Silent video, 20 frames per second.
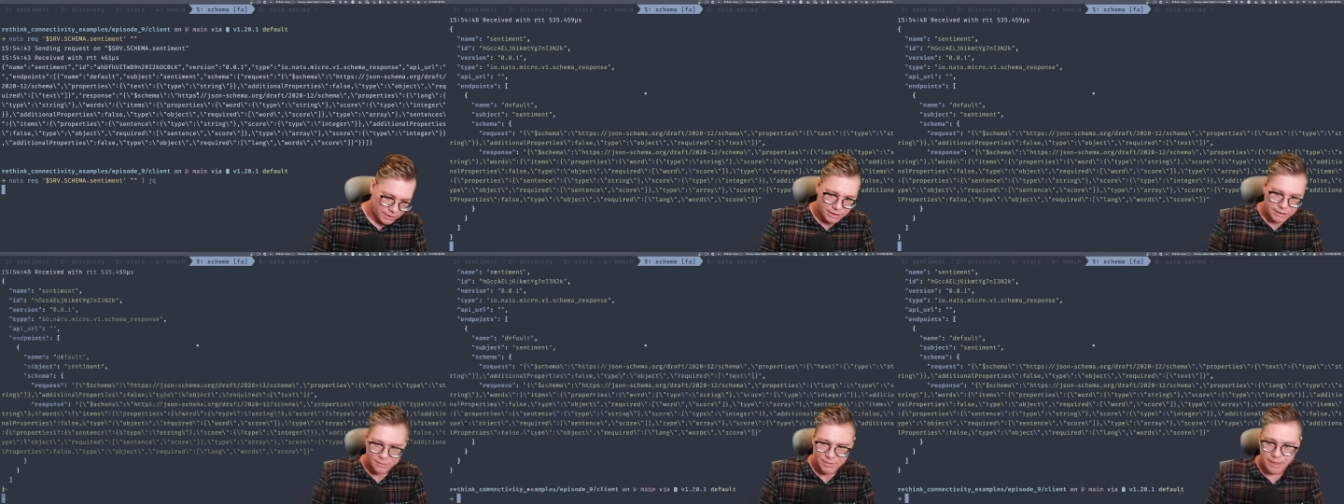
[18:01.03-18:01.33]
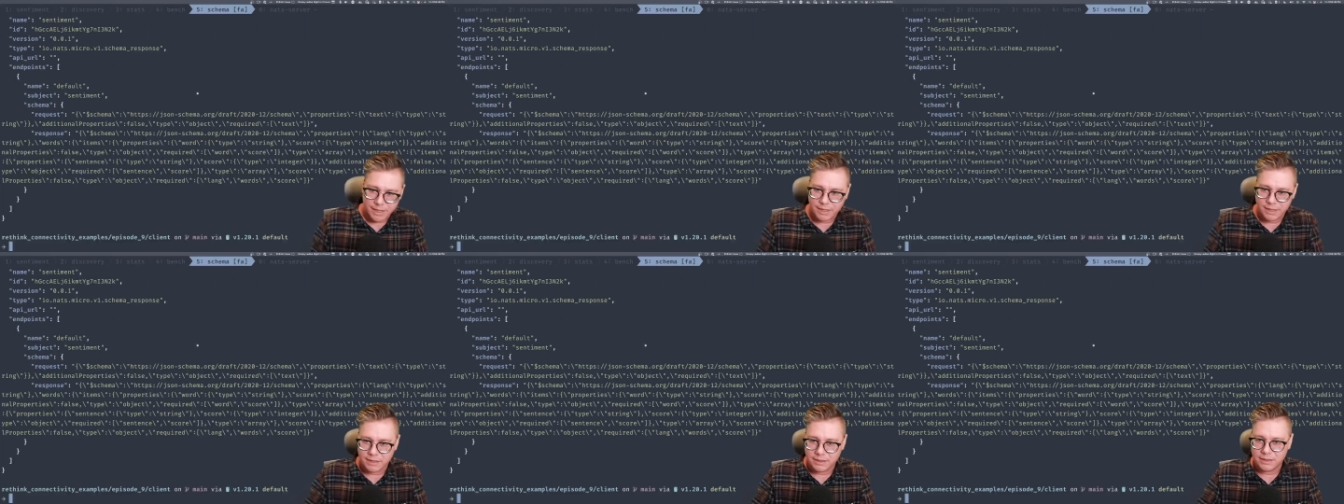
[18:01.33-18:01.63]
just to
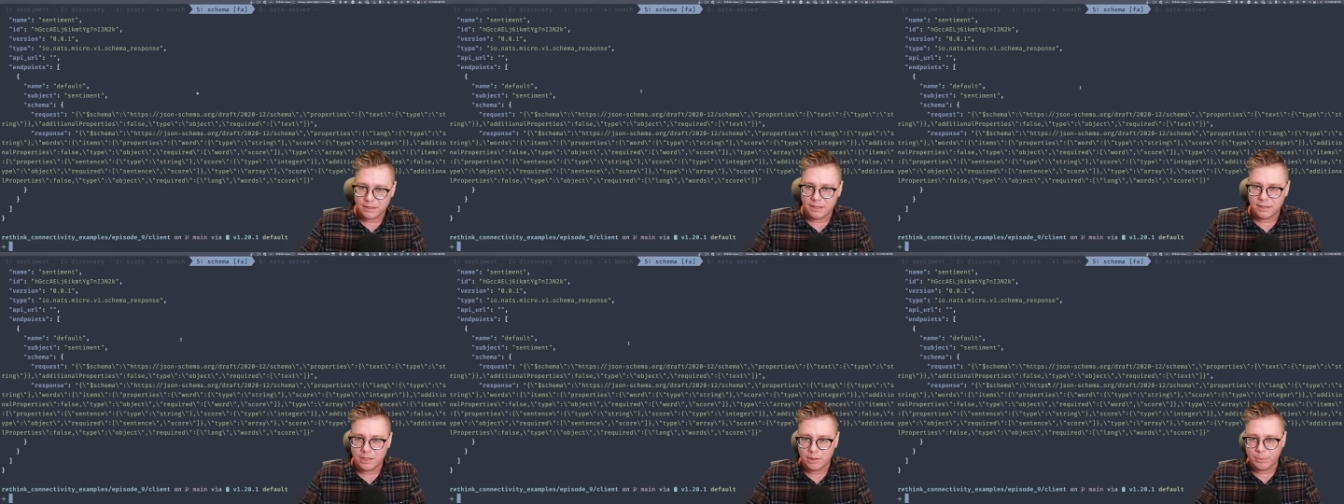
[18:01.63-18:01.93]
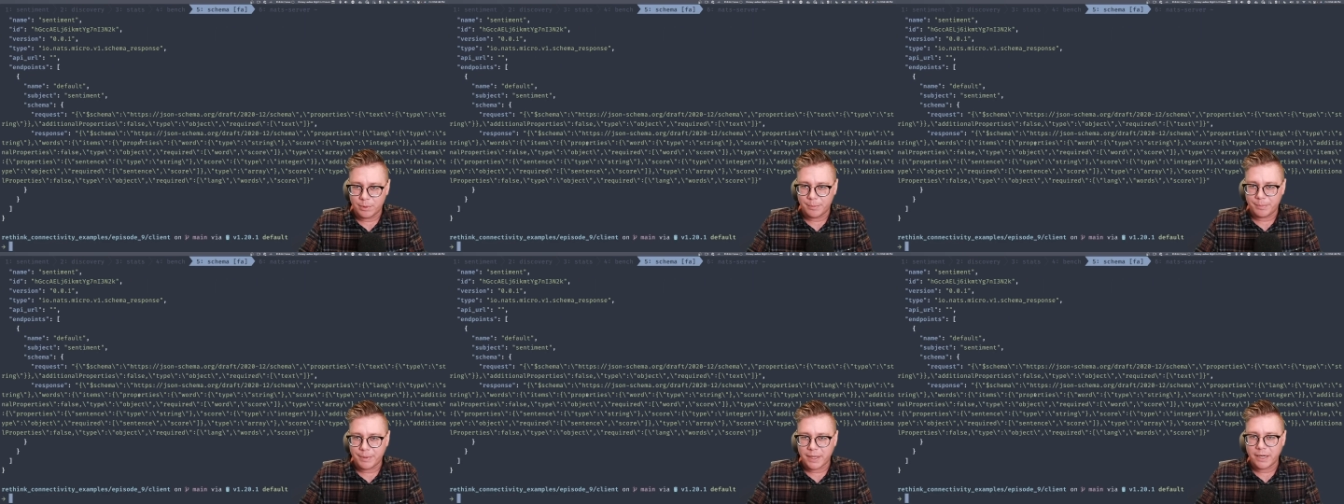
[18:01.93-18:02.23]
make this a
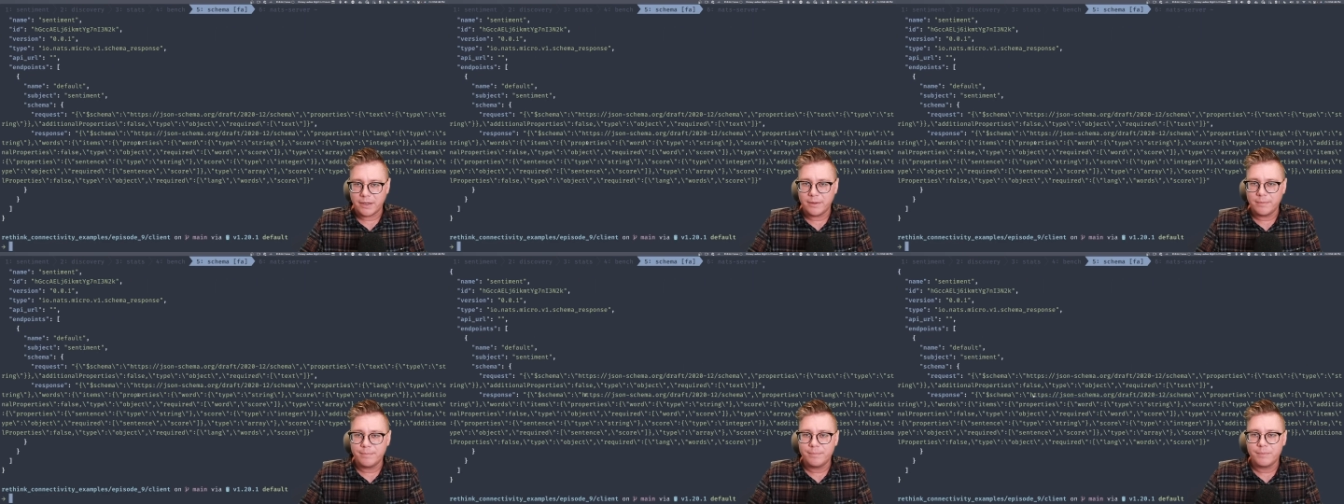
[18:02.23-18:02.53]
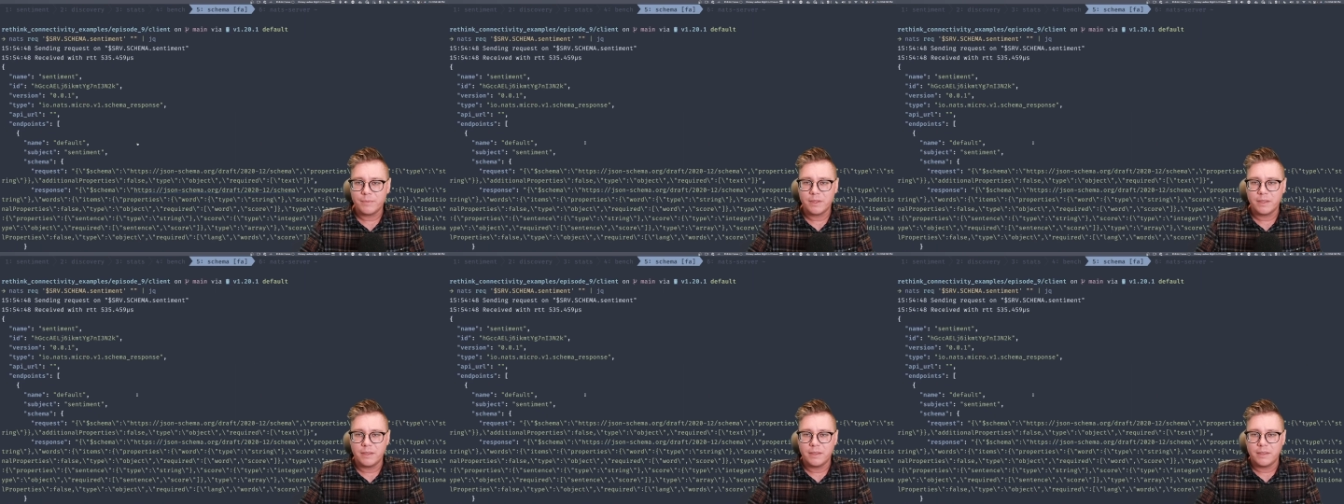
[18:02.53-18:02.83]
little bit better.
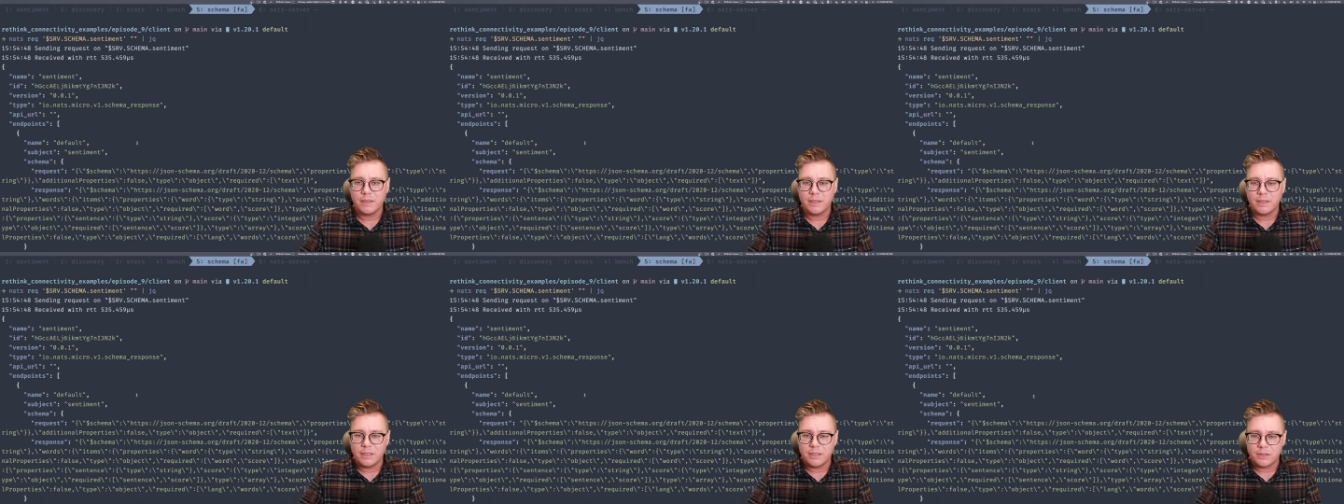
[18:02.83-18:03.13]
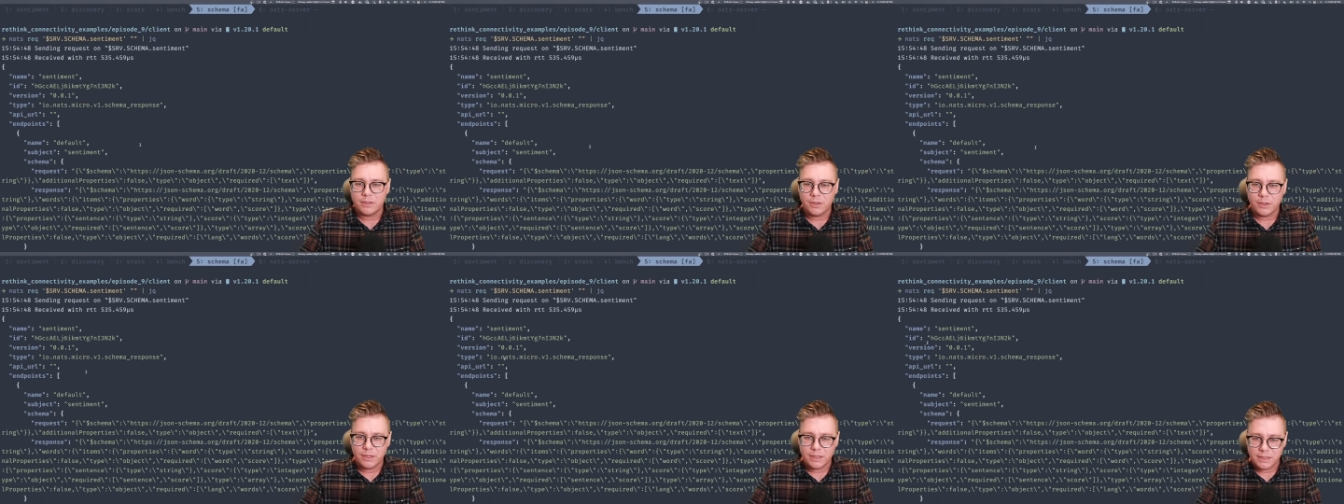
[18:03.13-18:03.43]

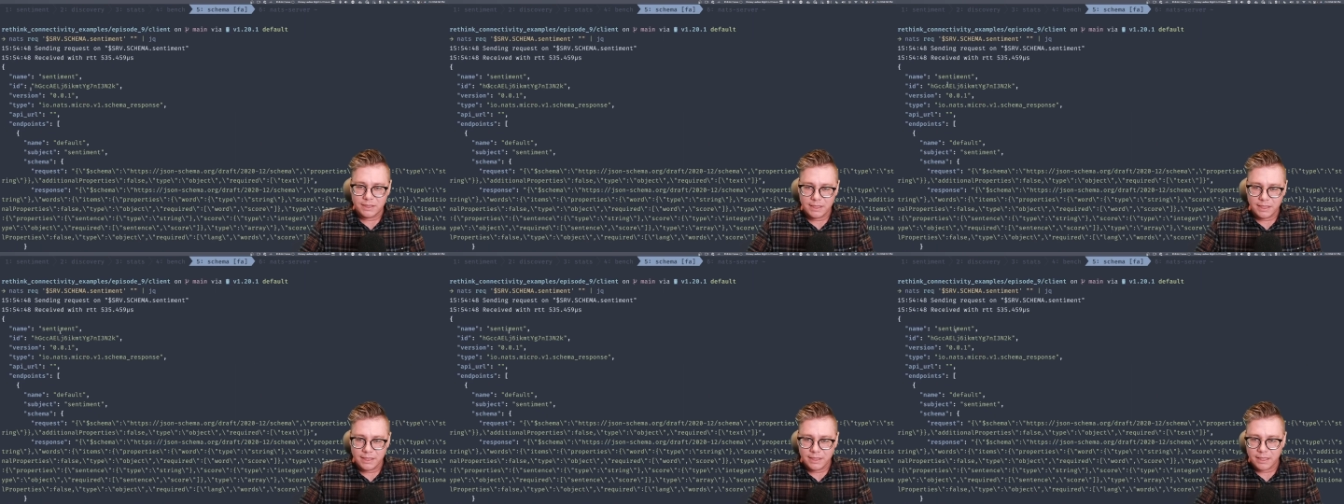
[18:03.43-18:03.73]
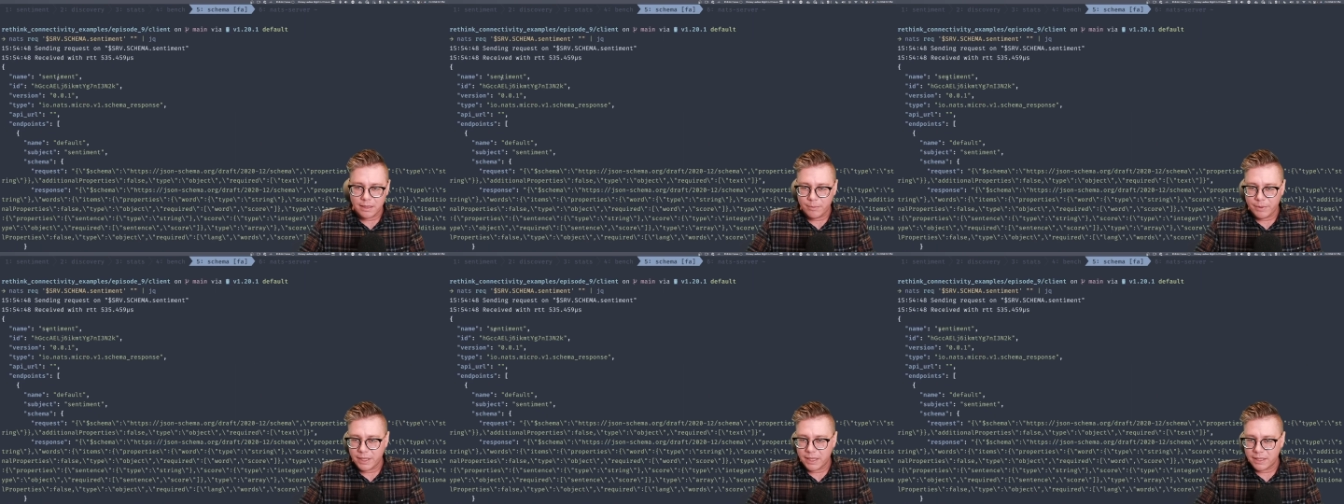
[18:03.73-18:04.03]
So you can see
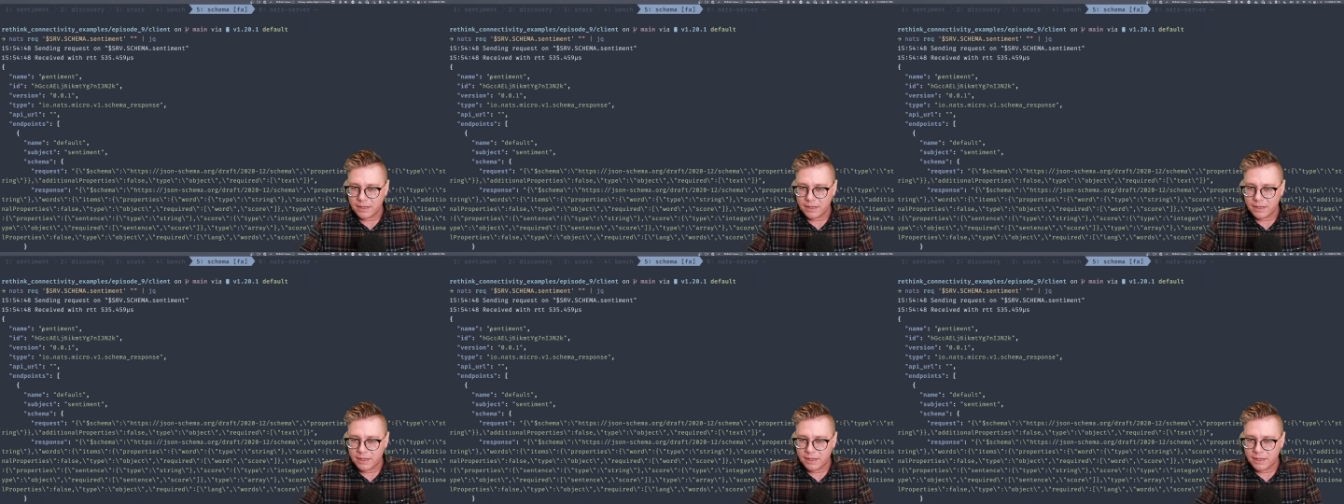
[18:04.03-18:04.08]
that we